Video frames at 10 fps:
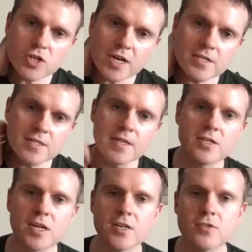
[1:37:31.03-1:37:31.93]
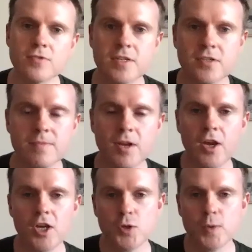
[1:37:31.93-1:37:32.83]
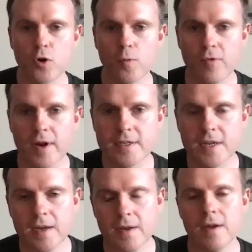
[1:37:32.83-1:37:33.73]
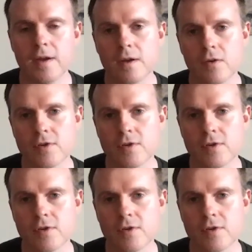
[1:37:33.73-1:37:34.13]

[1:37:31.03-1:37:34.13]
changes in the educational system to incorporate a uh,